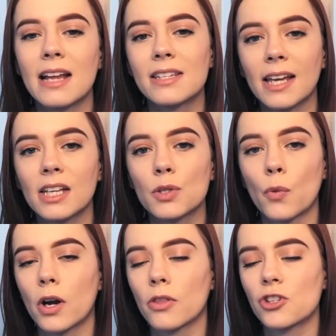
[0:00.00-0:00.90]
And tickets
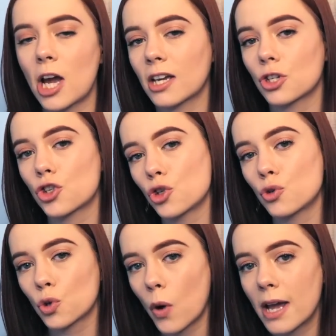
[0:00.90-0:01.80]
where the jackets
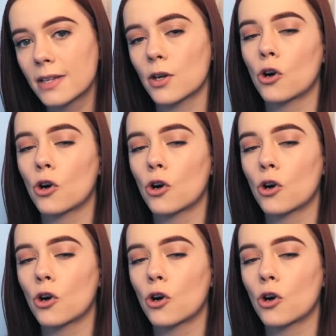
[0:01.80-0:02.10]
shoot twice